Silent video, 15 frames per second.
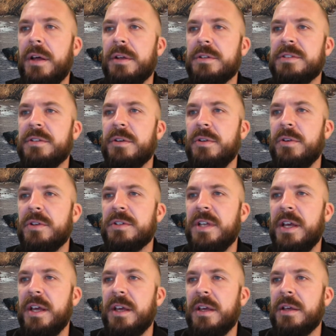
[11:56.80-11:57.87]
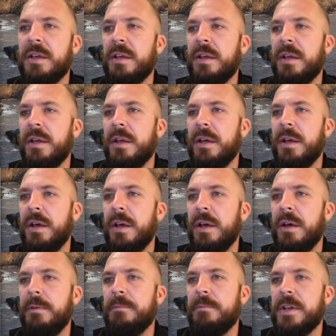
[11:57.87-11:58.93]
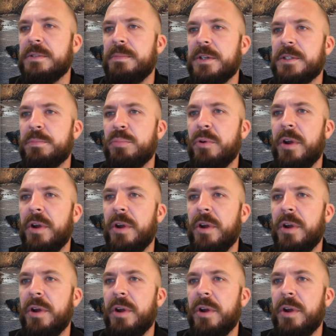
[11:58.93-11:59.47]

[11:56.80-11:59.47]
so you can take as much